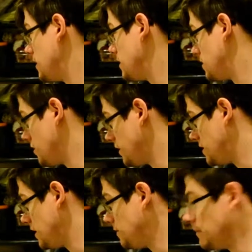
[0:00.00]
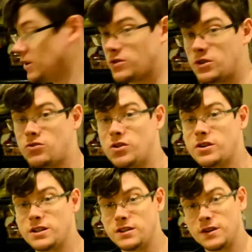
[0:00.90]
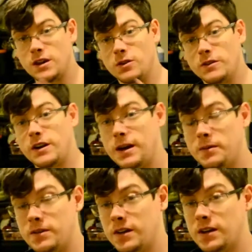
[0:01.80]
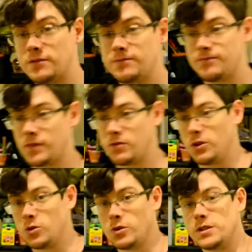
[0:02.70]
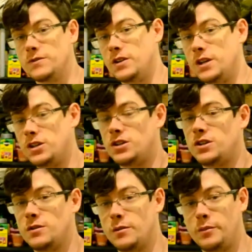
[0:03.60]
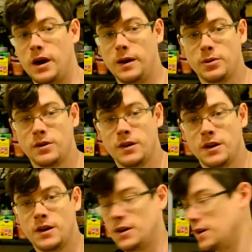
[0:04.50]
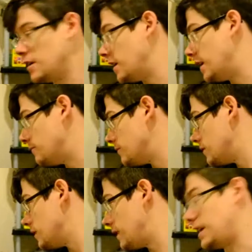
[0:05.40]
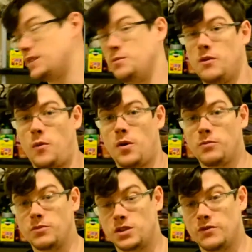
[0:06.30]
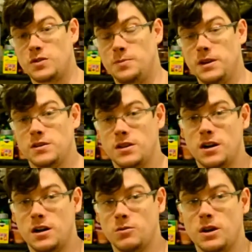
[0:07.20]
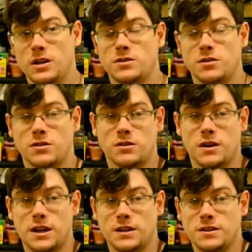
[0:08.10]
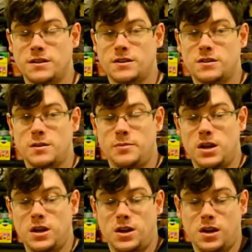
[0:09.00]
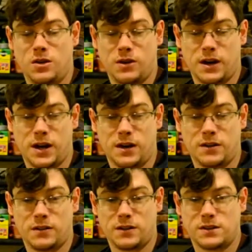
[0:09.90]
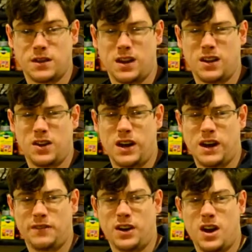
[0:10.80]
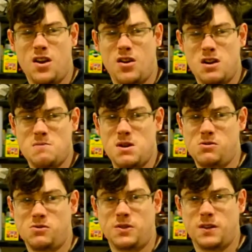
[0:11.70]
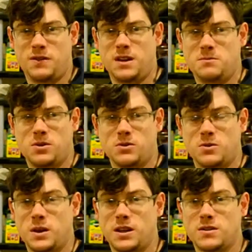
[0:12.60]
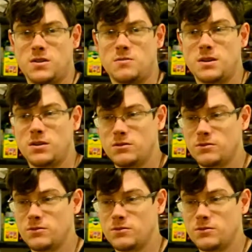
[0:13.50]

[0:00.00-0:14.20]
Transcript: It's 19 mils across, internal diameter, 3/4 of an inch pipe, and that's a bit of a problem because I've just been to the hardware store and to B&Q, and they only have like 9 mil, 15 mil, 22 mil